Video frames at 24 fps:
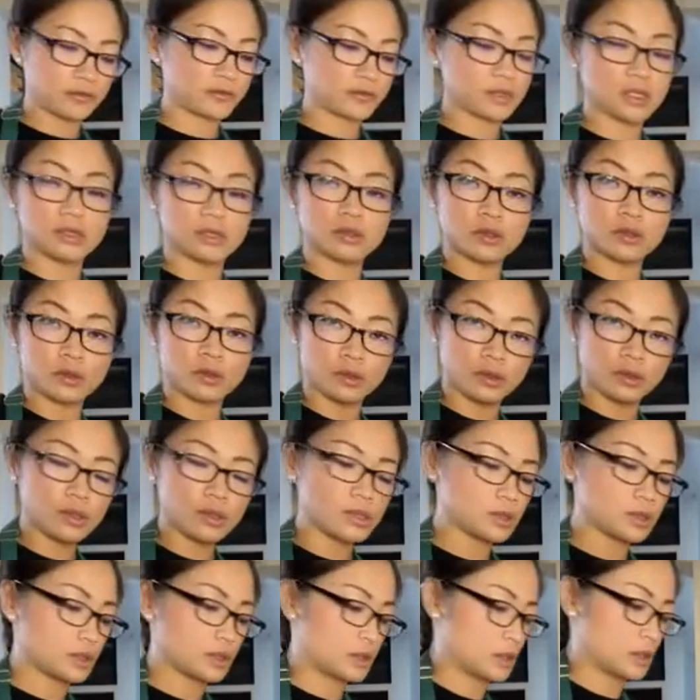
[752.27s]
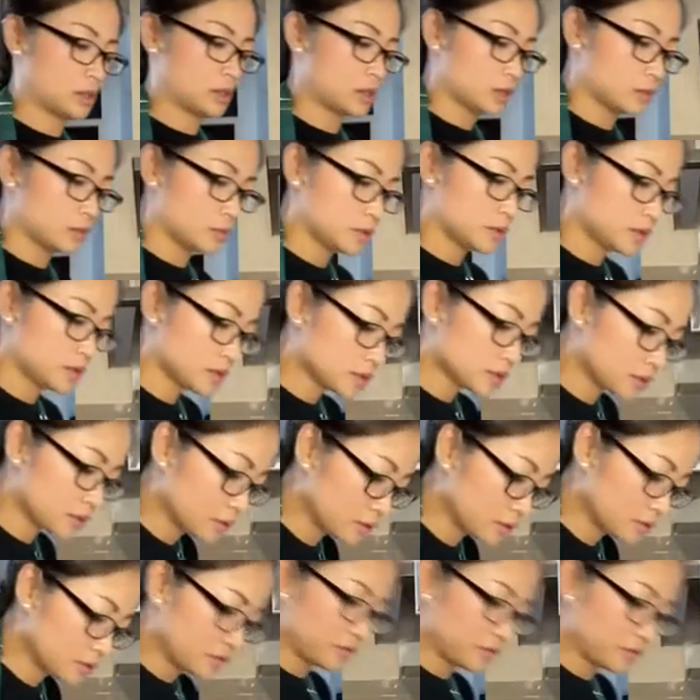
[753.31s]
the dough. I'm just
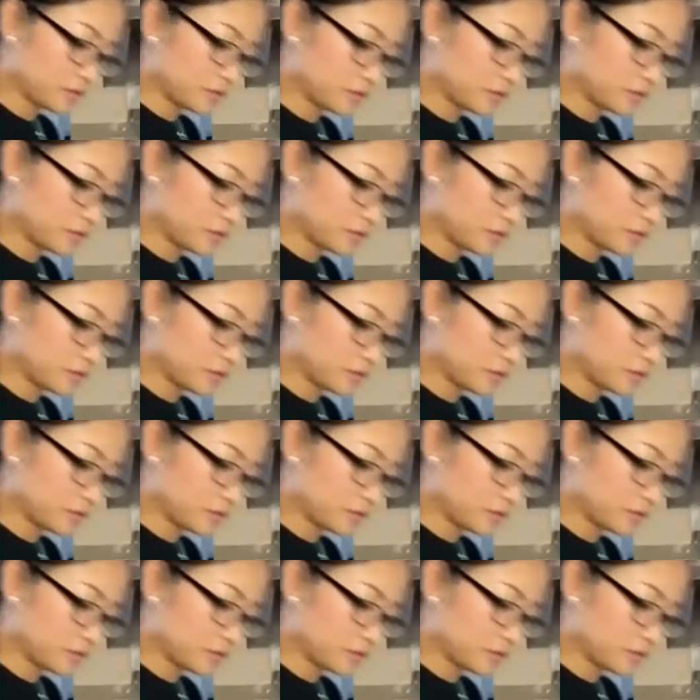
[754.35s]
going to